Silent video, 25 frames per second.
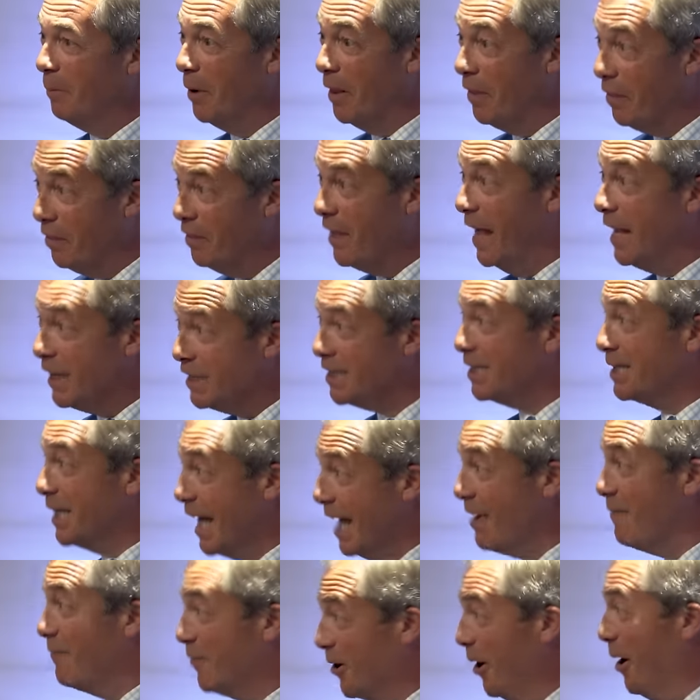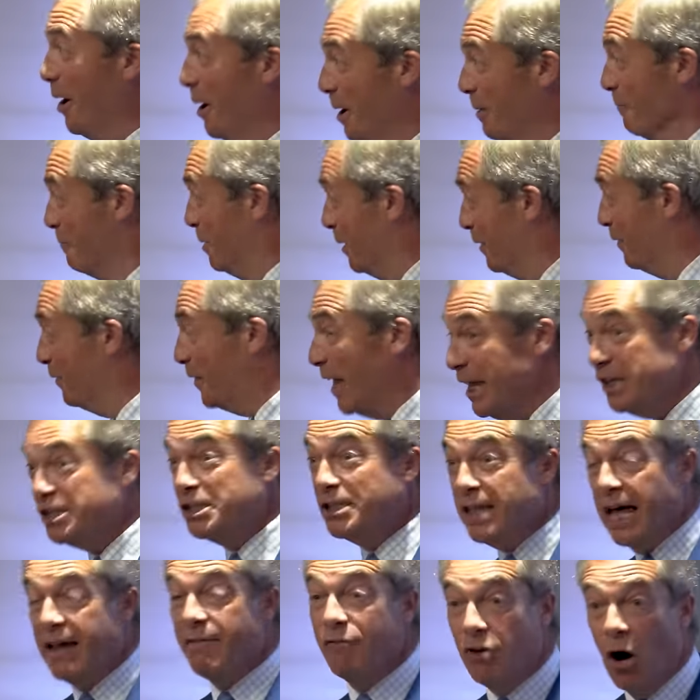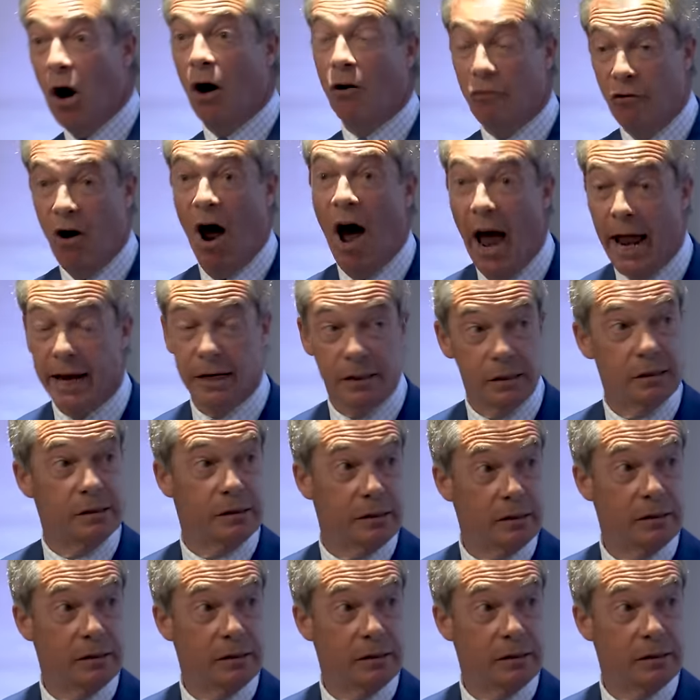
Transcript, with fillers: but this they've got, but this they've got right.